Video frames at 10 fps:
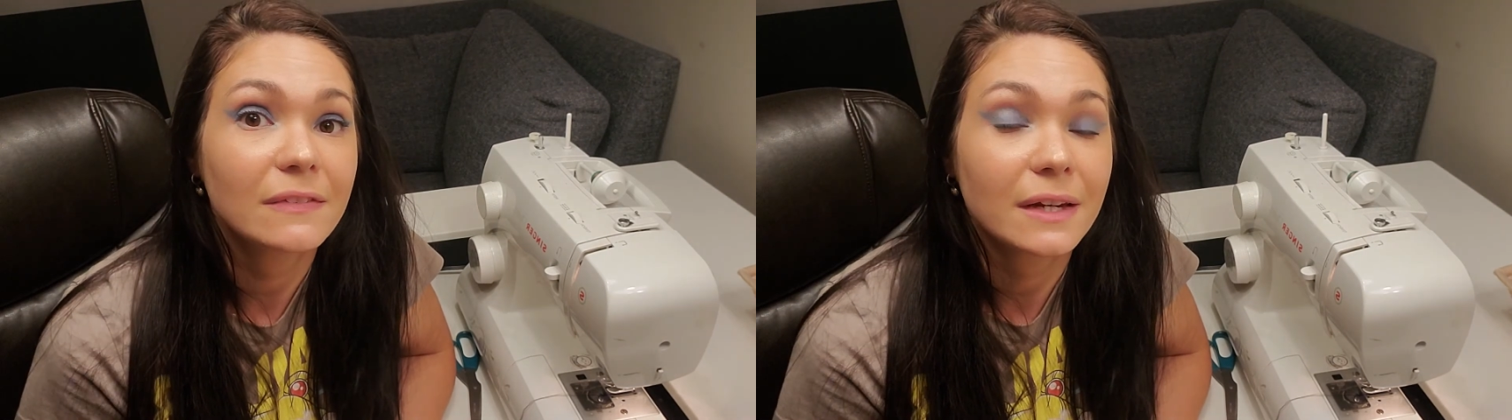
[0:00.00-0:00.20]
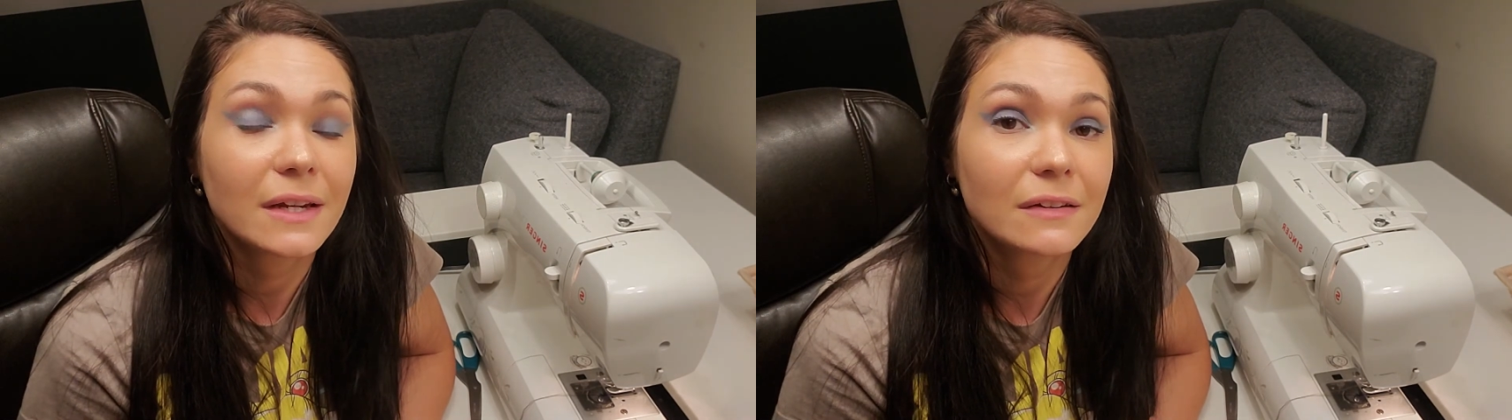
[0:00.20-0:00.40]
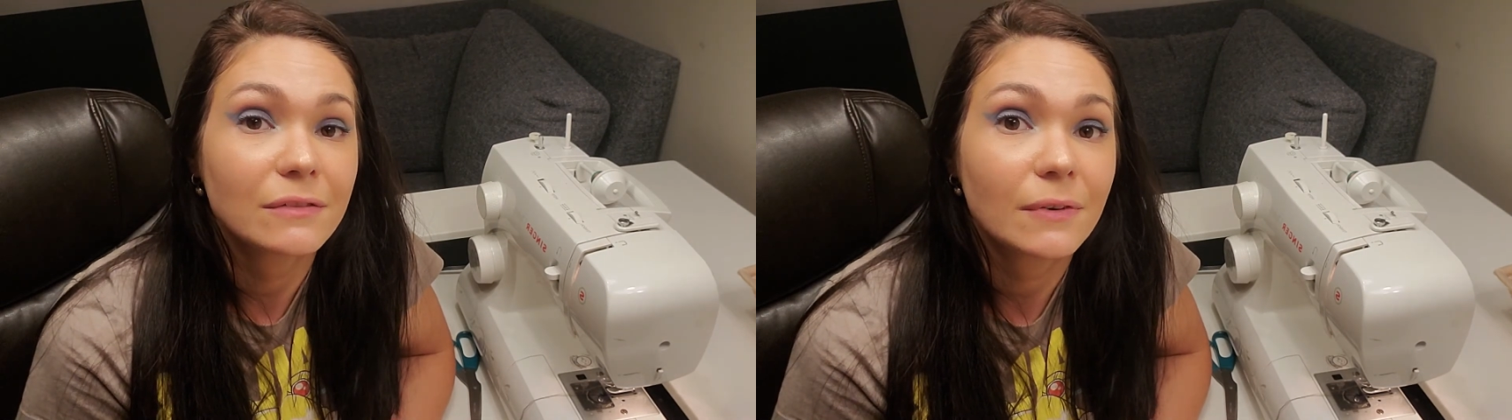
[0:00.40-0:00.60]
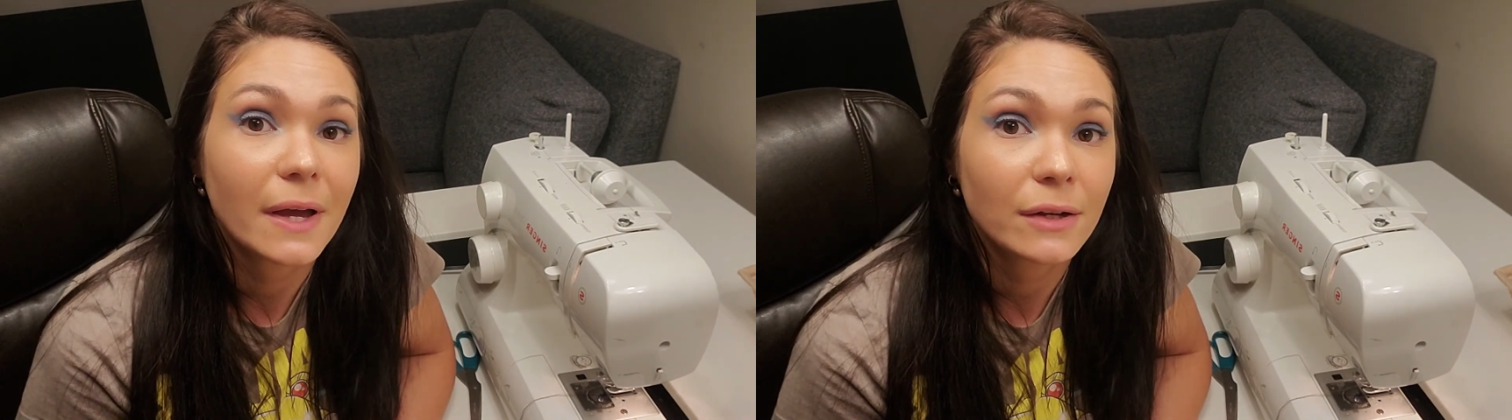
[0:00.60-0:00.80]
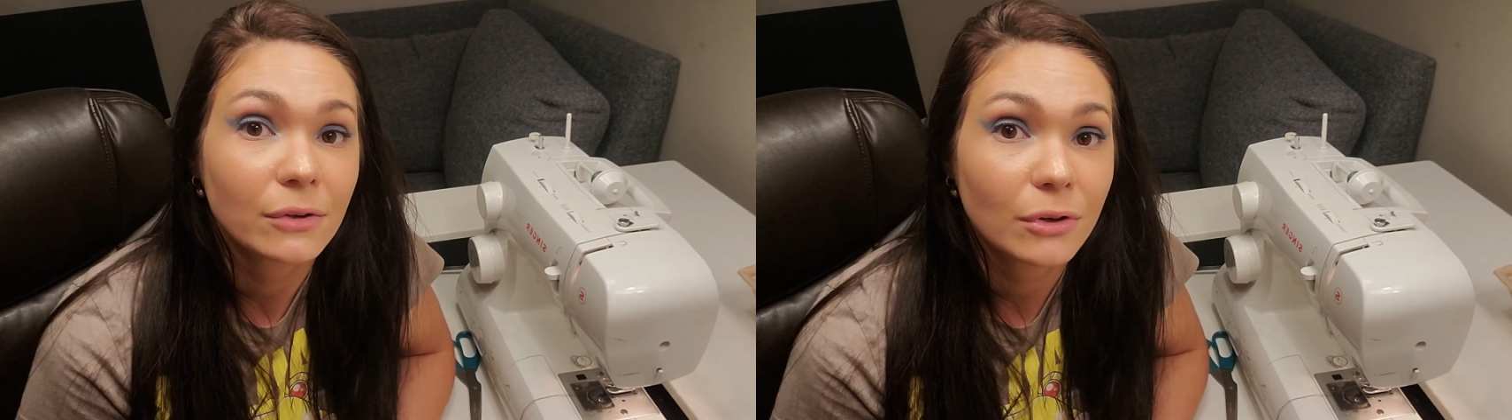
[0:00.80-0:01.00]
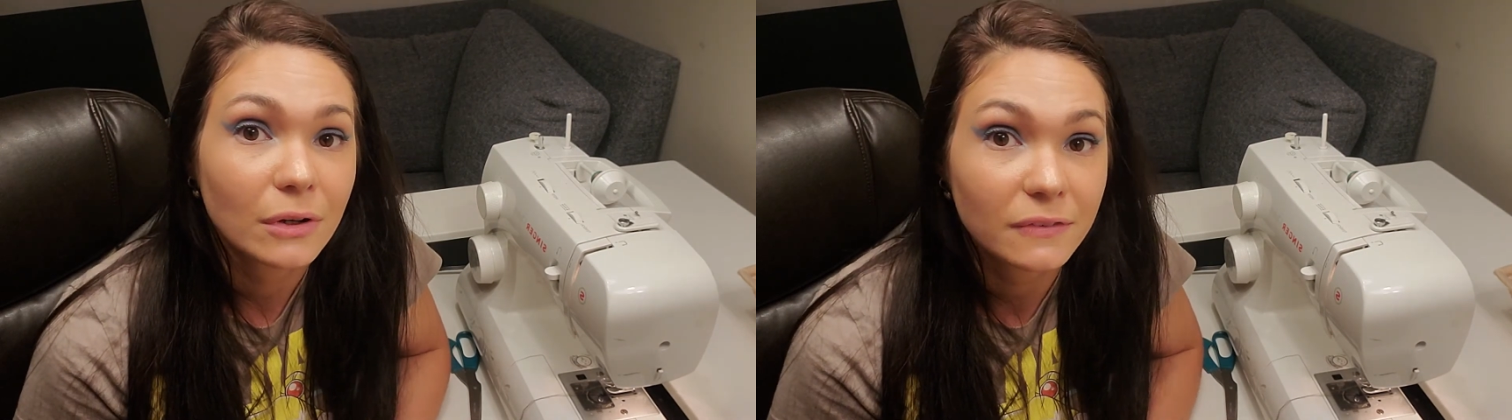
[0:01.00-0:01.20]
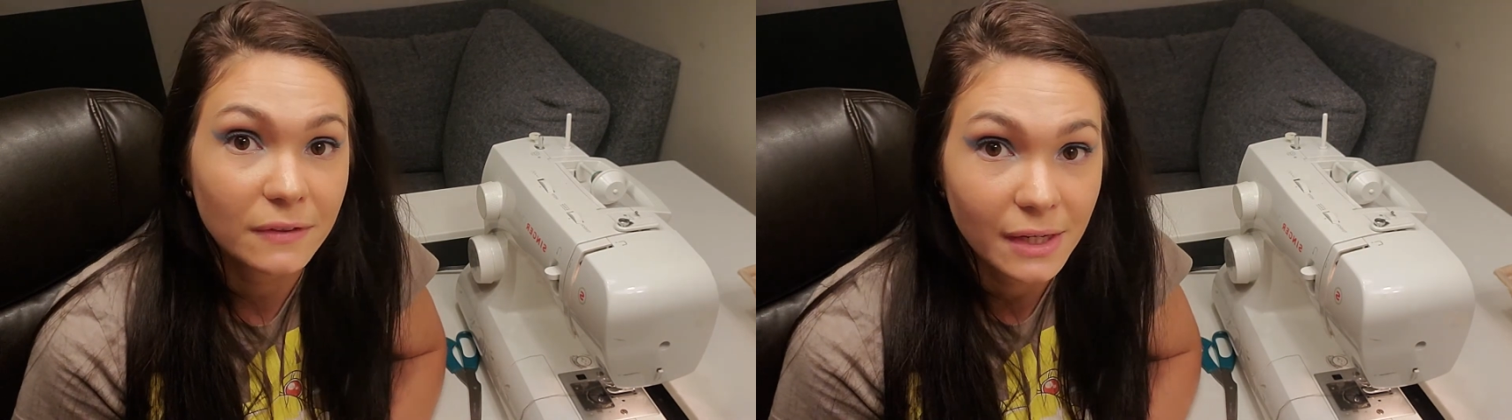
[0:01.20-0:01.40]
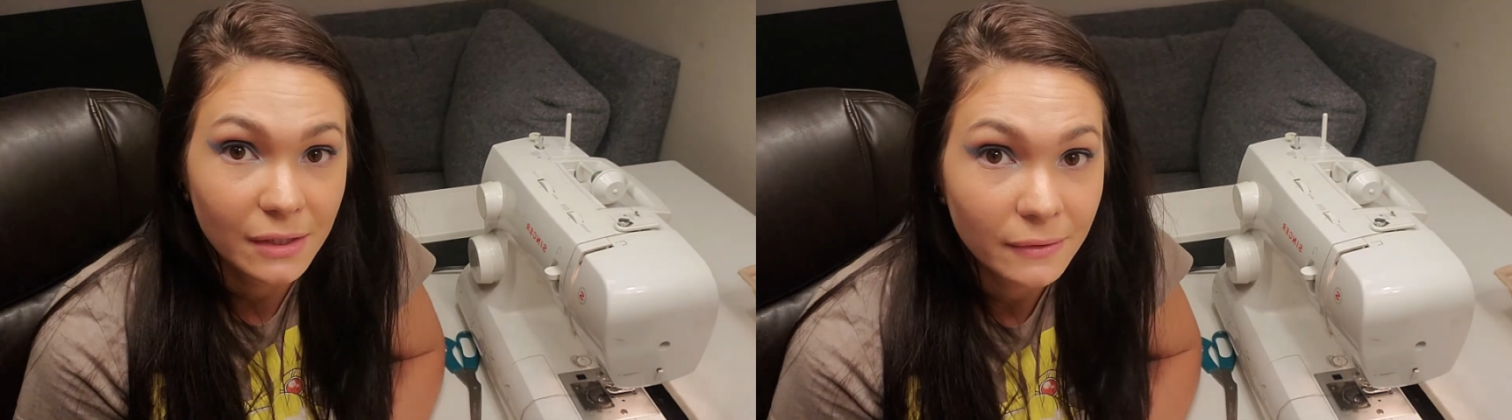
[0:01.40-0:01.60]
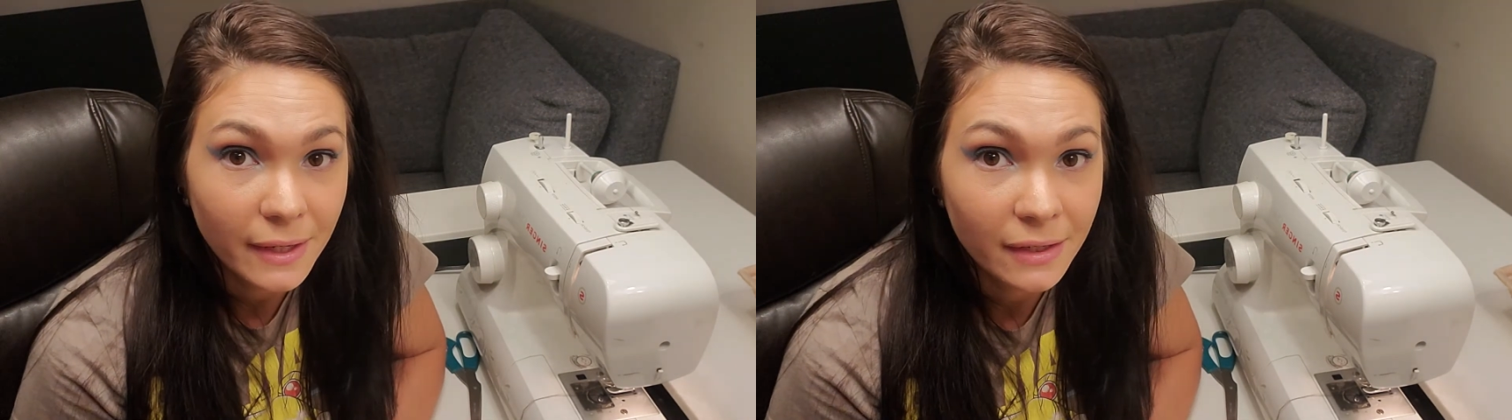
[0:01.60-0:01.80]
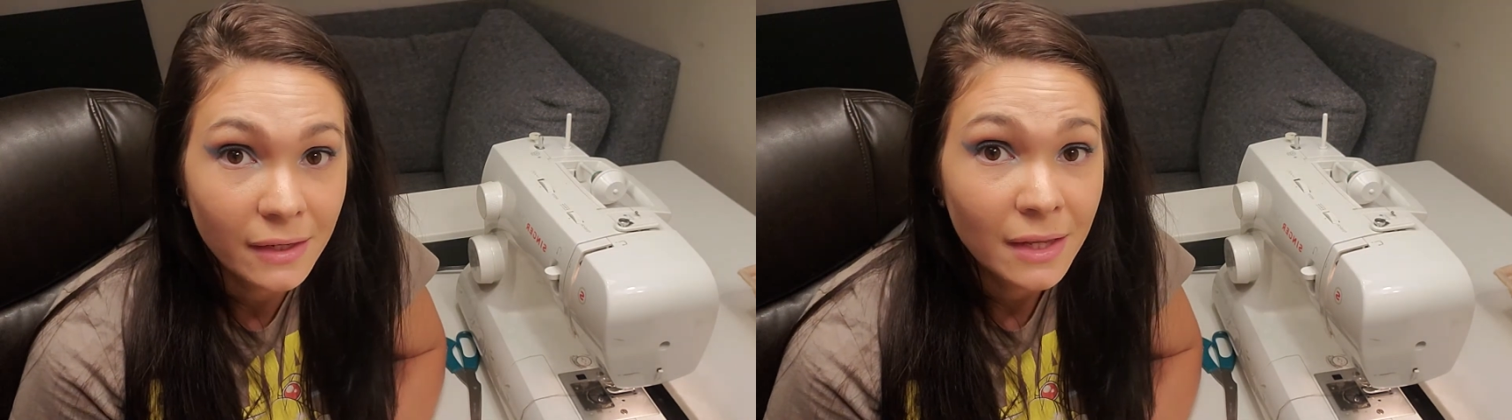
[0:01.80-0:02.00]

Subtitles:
that I did find across the internet,